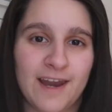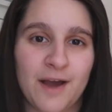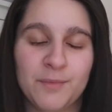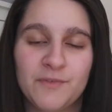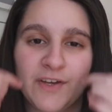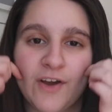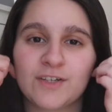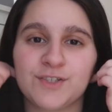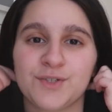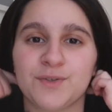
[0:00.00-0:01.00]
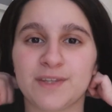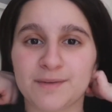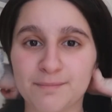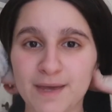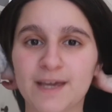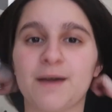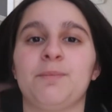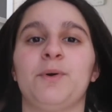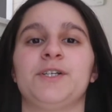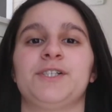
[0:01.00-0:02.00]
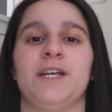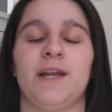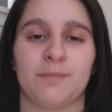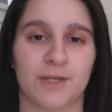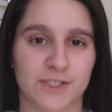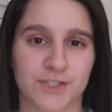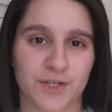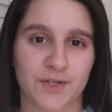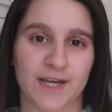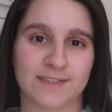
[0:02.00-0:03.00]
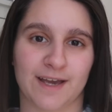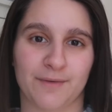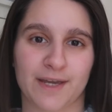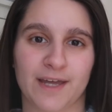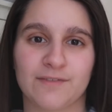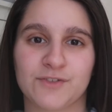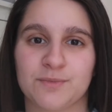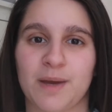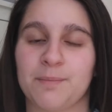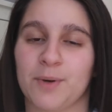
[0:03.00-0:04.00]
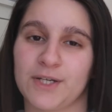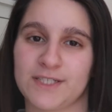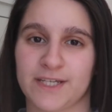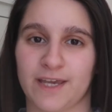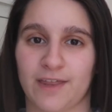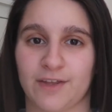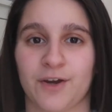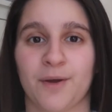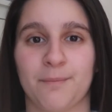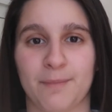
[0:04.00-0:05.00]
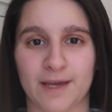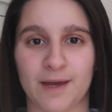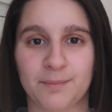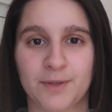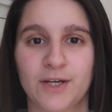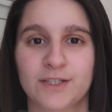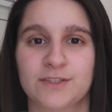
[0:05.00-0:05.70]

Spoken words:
Now moving on to the makeup portion, I'm going to show you guys how I kind of do my put together makeup look.